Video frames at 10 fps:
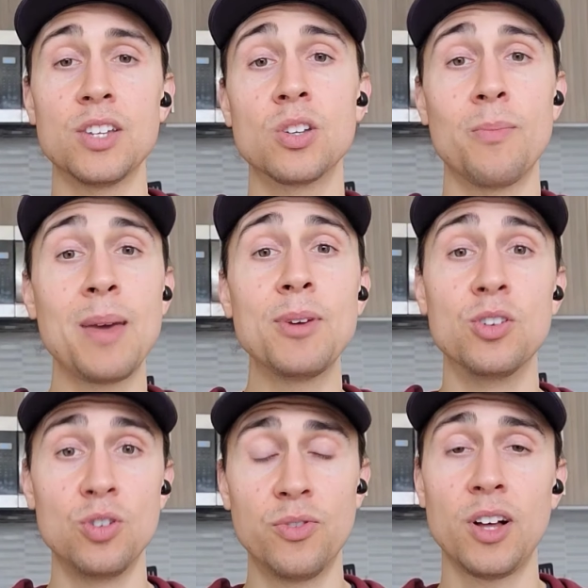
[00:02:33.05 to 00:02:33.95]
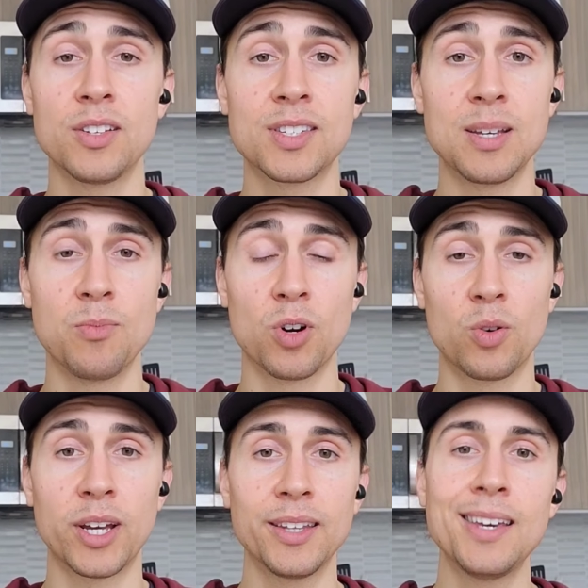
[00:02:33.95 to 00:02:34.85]
So maybe you do fall asleep more
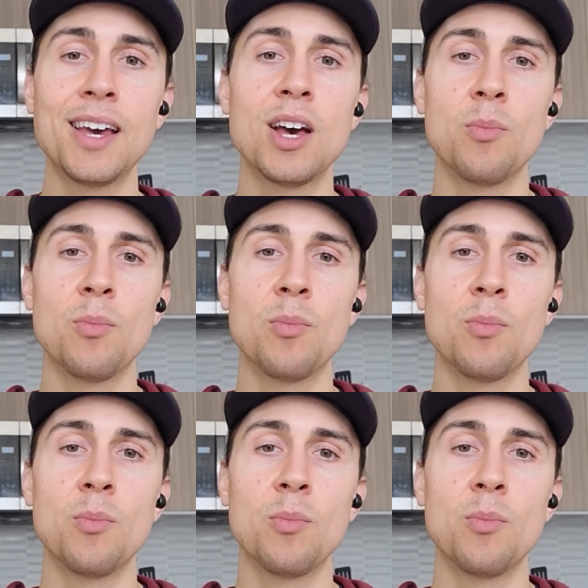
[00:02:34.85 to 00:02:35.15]
quickly,